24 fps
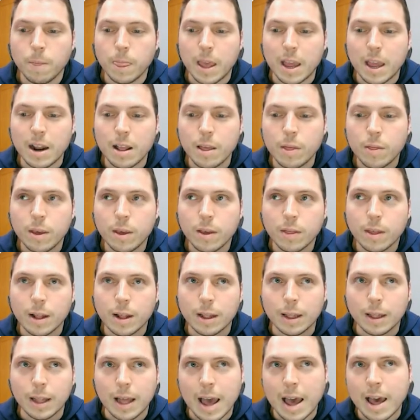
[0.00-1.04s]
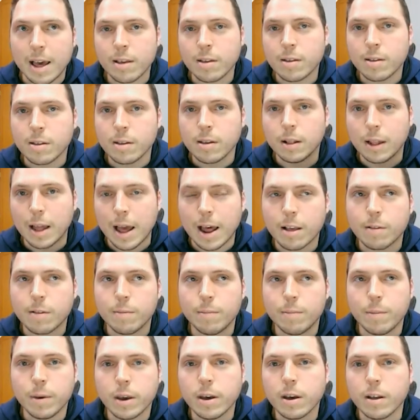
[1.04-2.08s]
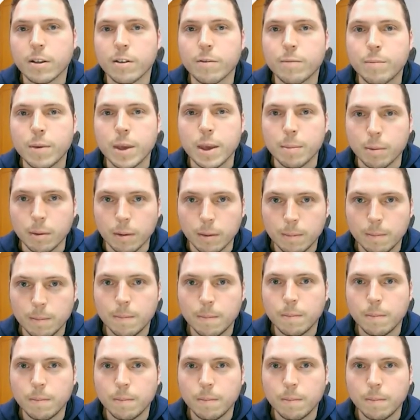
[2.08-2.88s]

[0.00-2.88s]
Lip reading: Anything that lasts because of people.